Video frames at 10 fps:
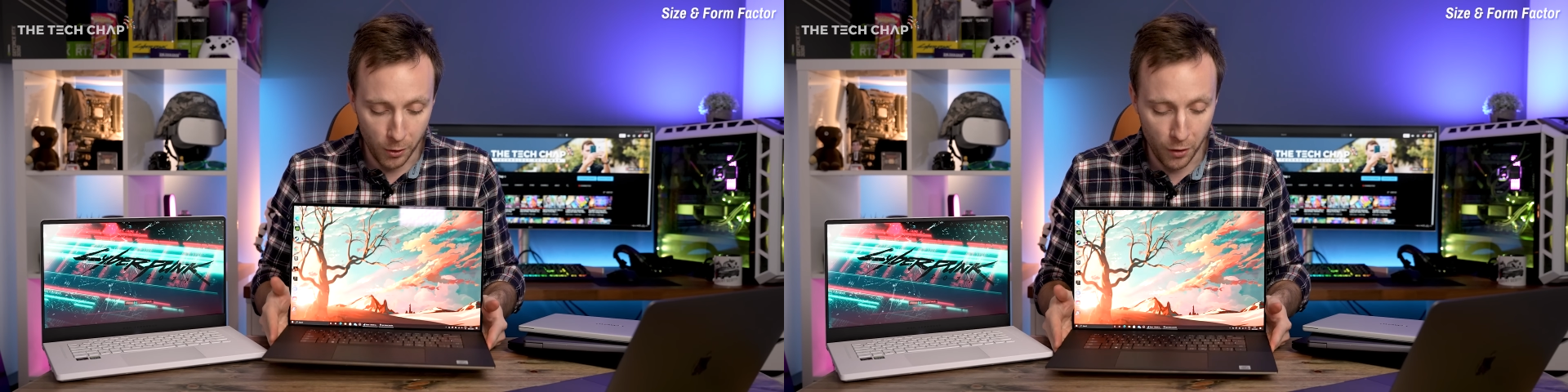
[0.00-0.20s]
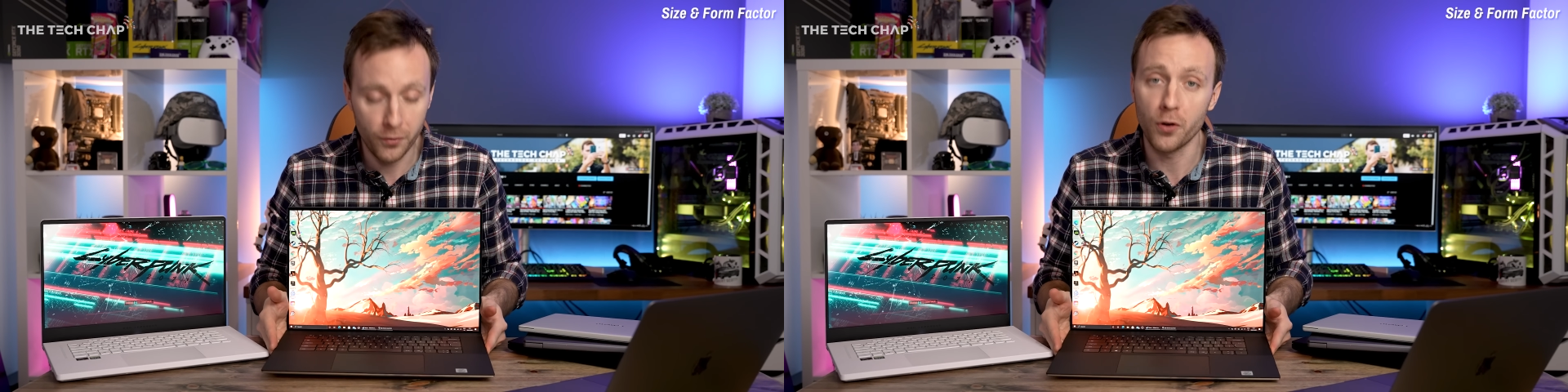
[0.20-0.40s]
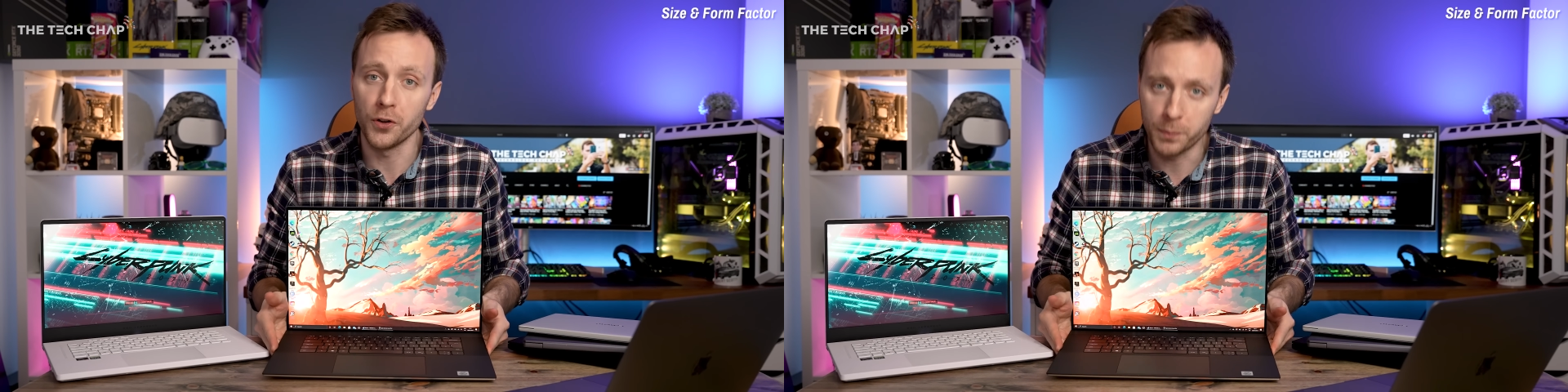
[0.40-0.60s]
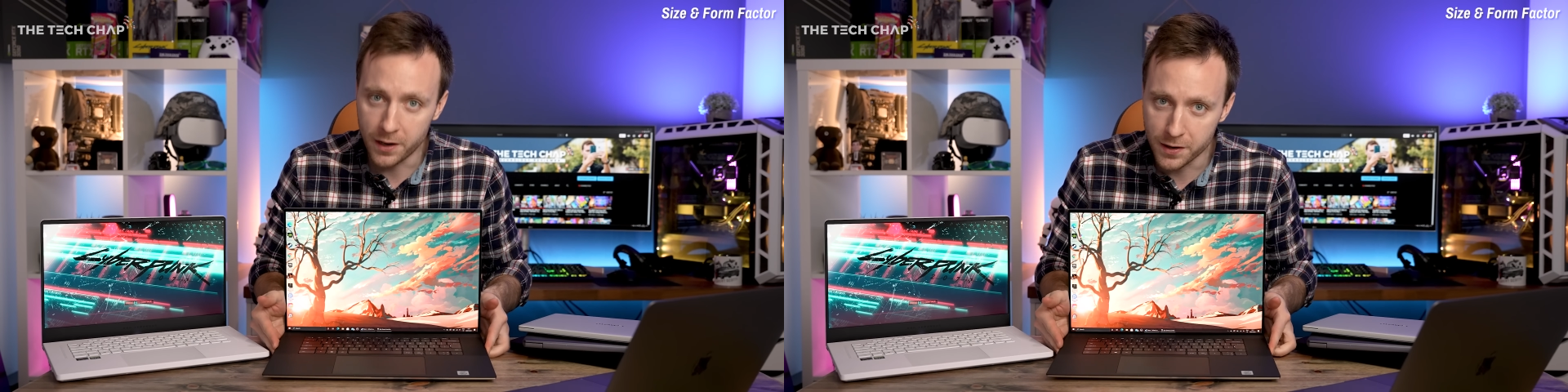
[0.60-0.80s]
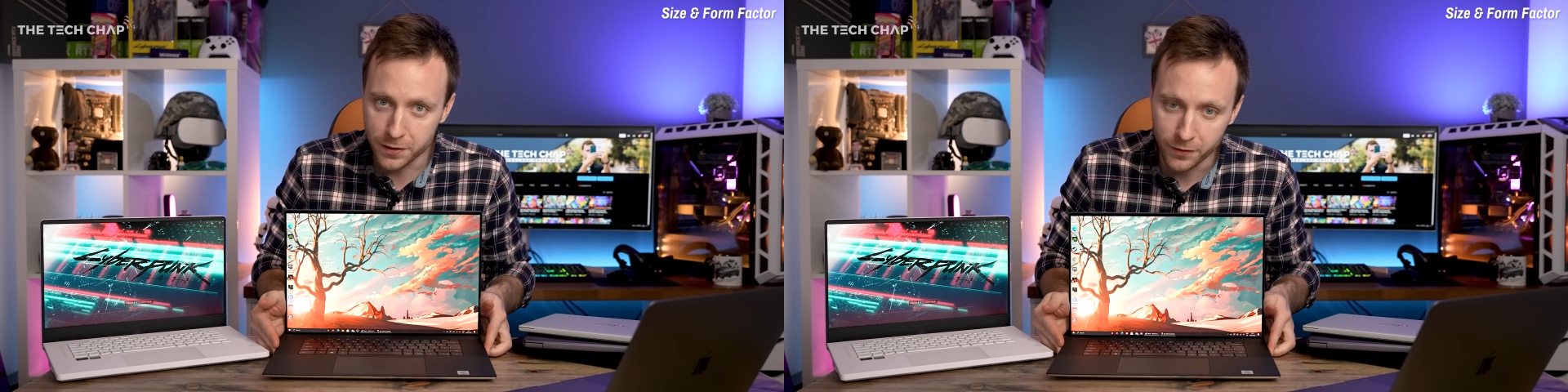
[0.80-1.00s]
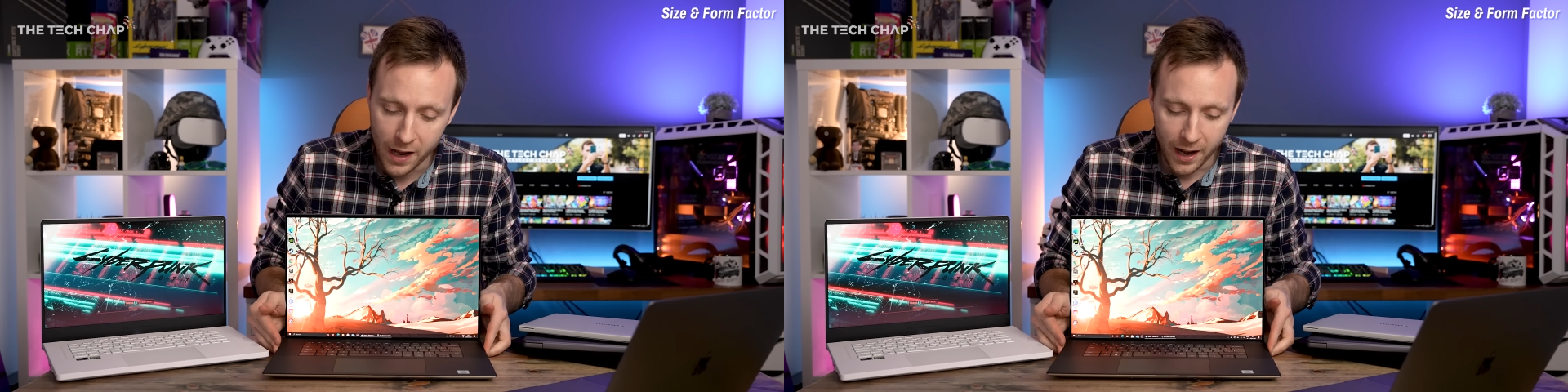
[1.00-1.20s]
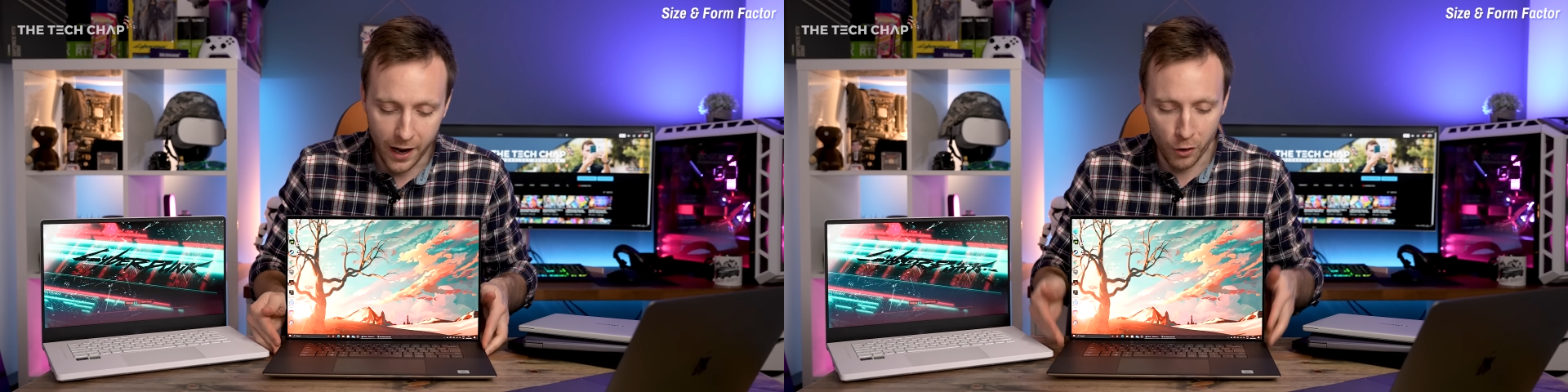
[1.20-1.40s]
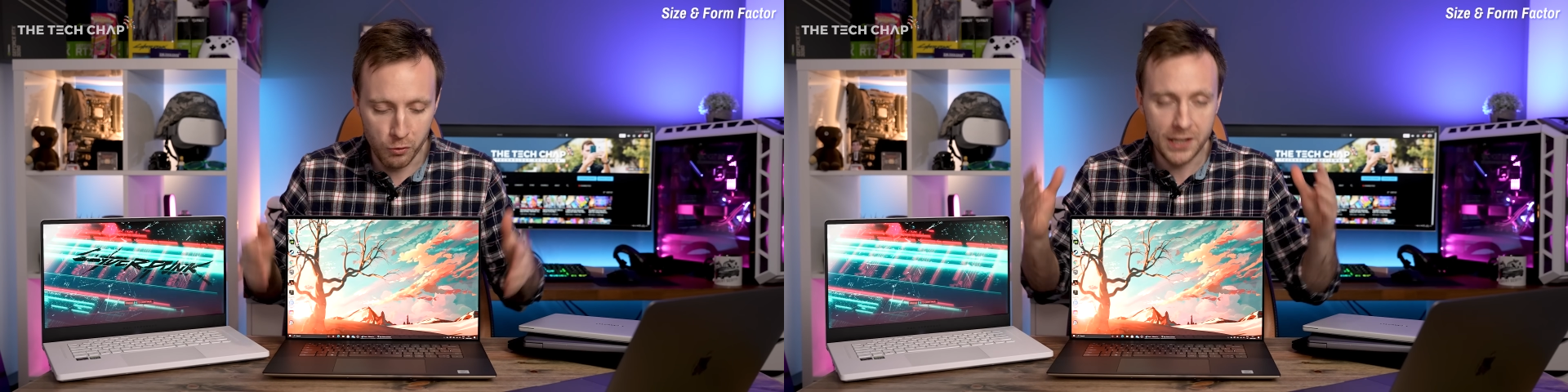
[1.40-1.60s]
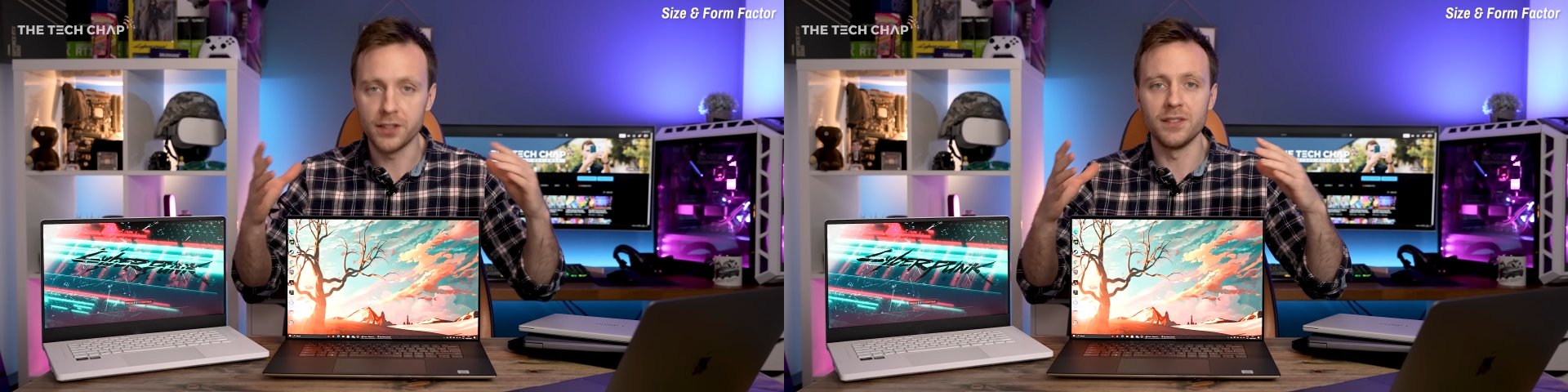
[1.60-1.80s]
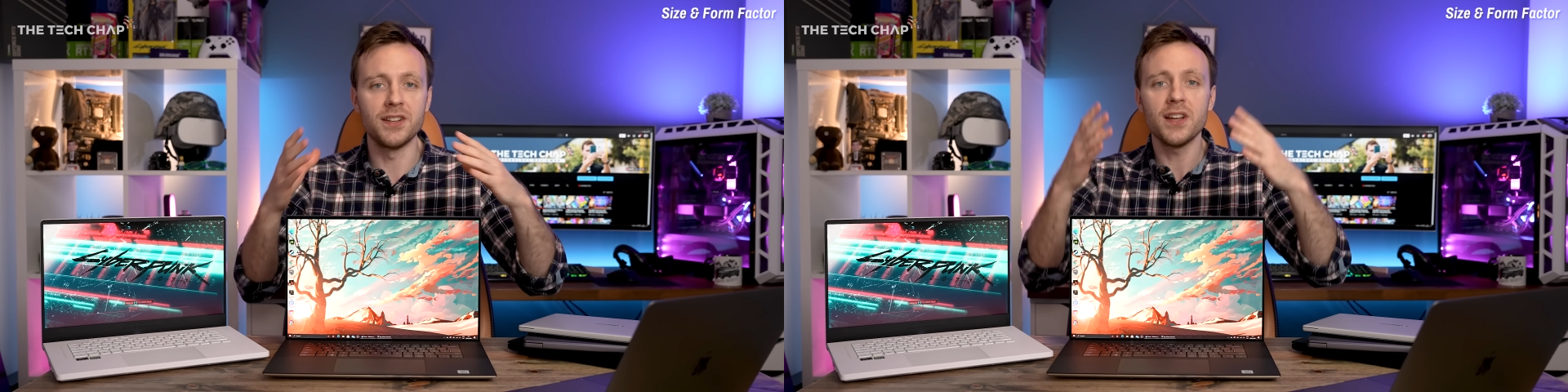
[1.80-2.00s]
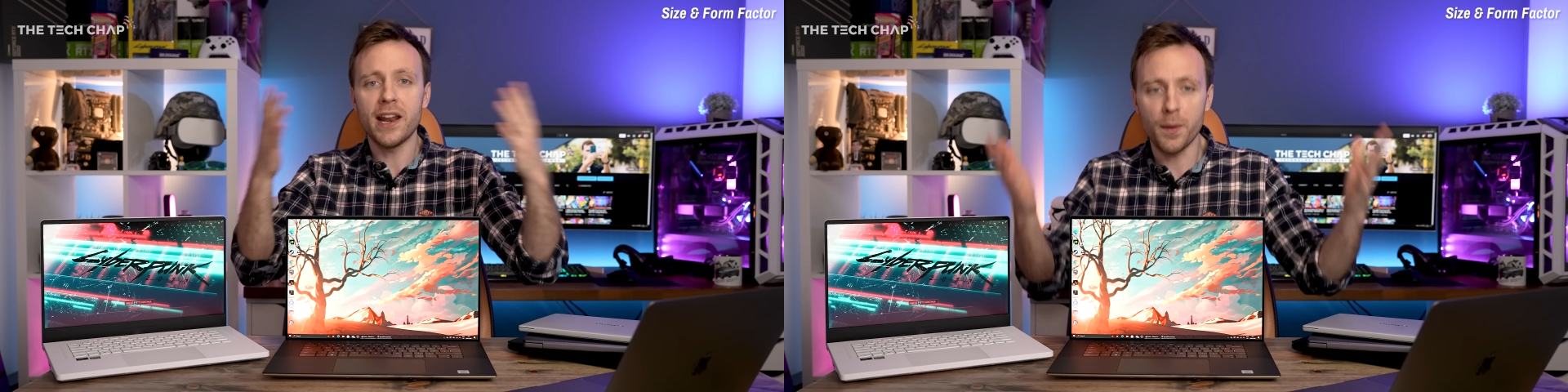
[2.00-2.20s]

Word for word: although of course because of uh, recent design